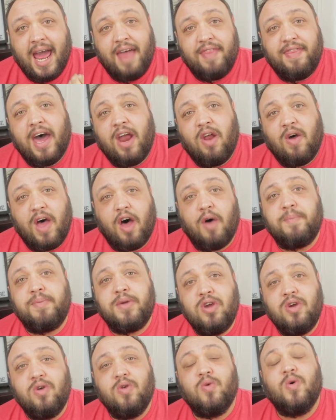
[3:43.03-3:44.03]
and that'll help
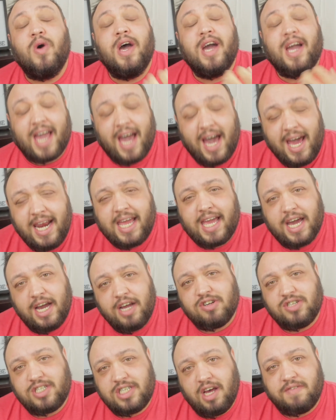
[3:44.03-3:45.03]
you kind of cut
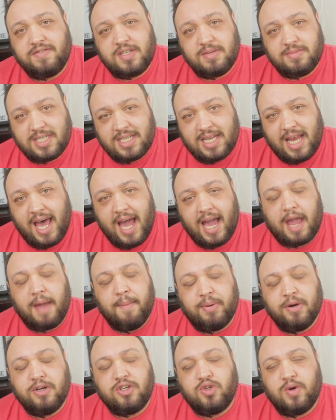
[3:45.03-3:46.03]
yourself some slack
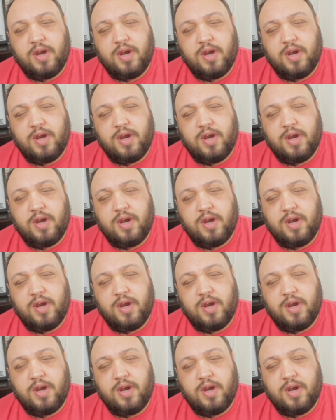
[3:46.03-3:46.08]
and put